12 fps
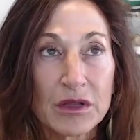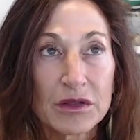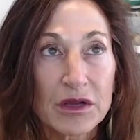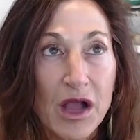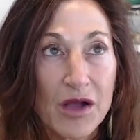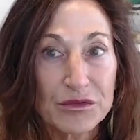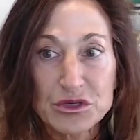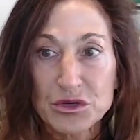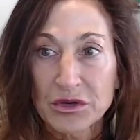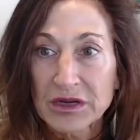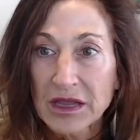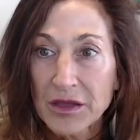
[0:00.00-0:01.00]
conference
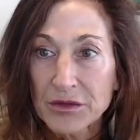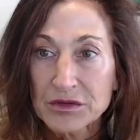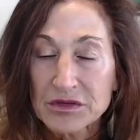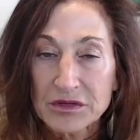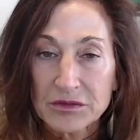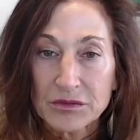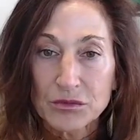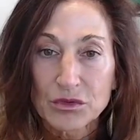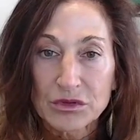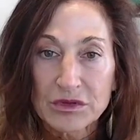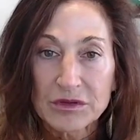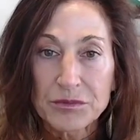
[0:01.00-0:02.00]
joined together to
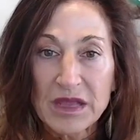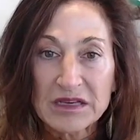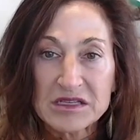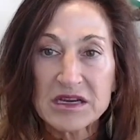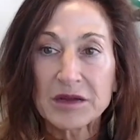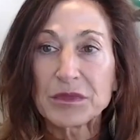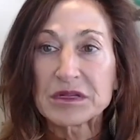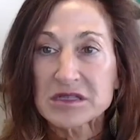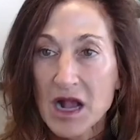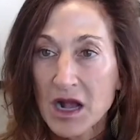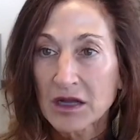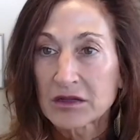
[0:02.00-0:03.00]
really make statements
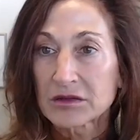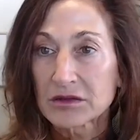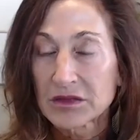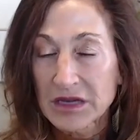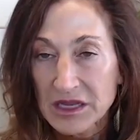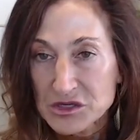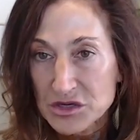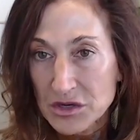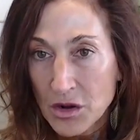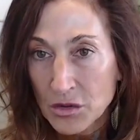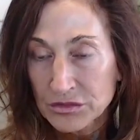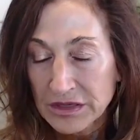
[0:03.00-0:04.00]
on litigation
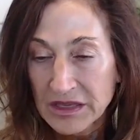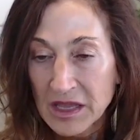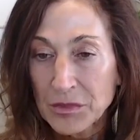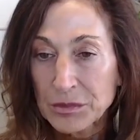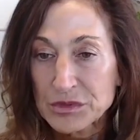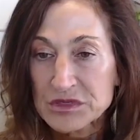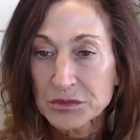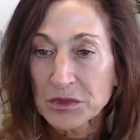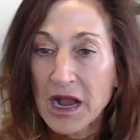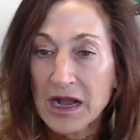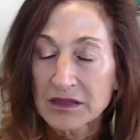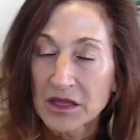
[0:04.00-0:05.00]
hold. And they came up with some
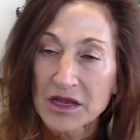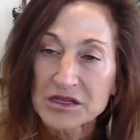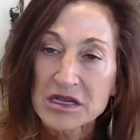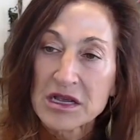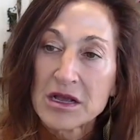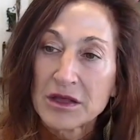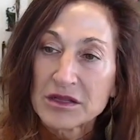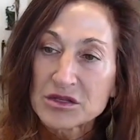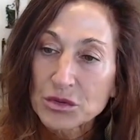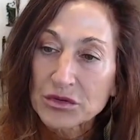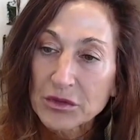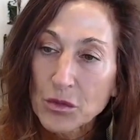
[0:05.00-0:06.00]
guidelines.
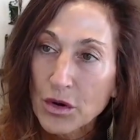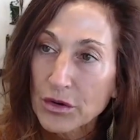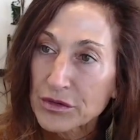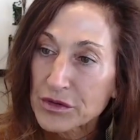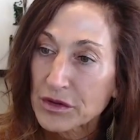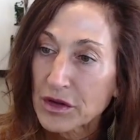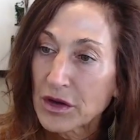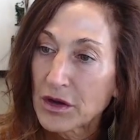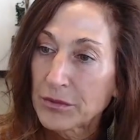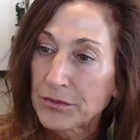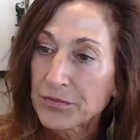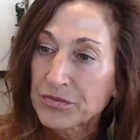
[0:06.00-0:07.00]
It's really worth,
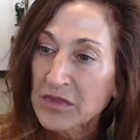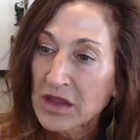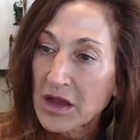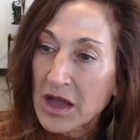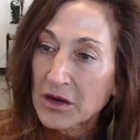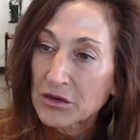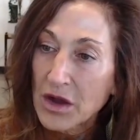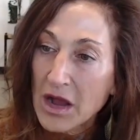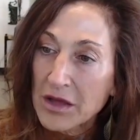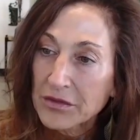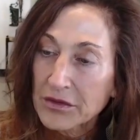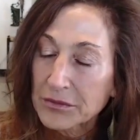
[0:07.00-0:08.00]
I don't know
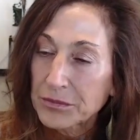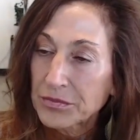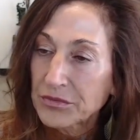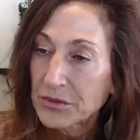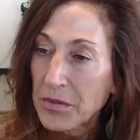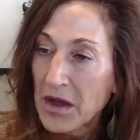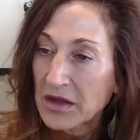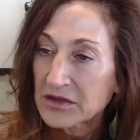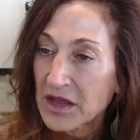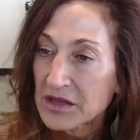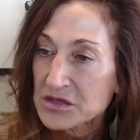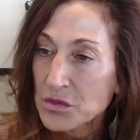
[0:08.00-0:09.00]
how the
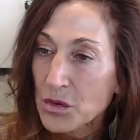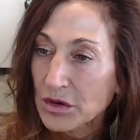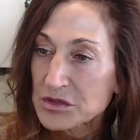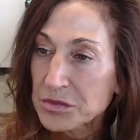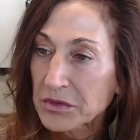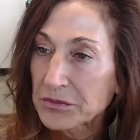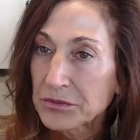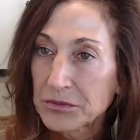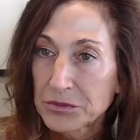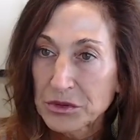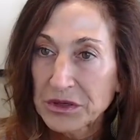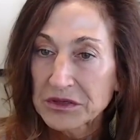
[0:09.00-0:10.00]
podcast works,
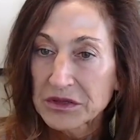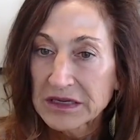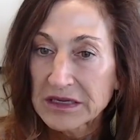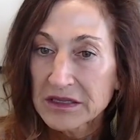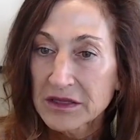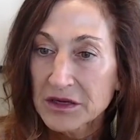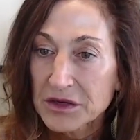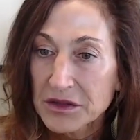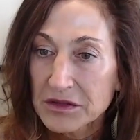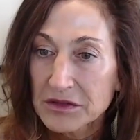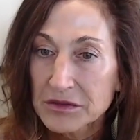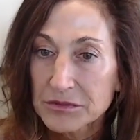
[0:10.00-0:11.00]
but putting a link in there to
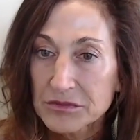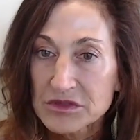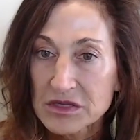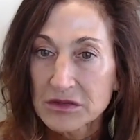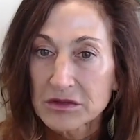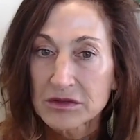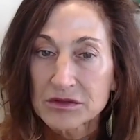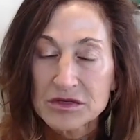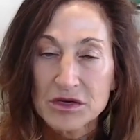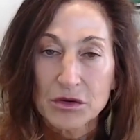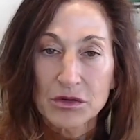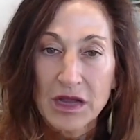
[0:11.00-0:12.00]
the
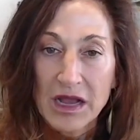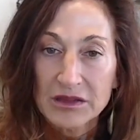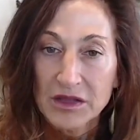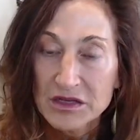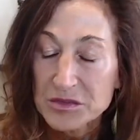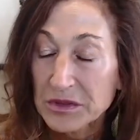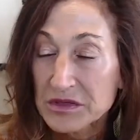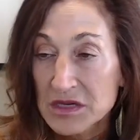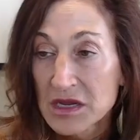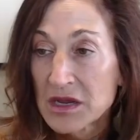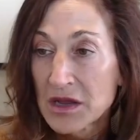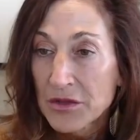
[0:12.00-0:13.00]
Sedona guidelines, because
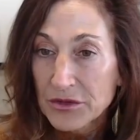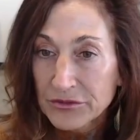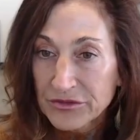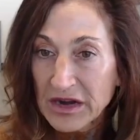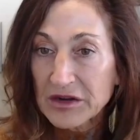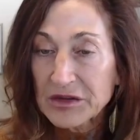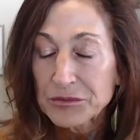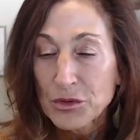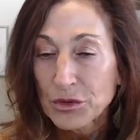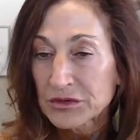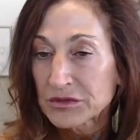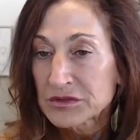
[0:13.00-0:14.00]
they're very
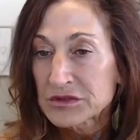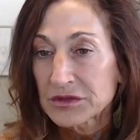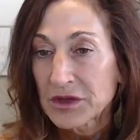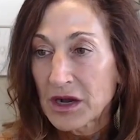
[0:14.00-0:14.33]
important.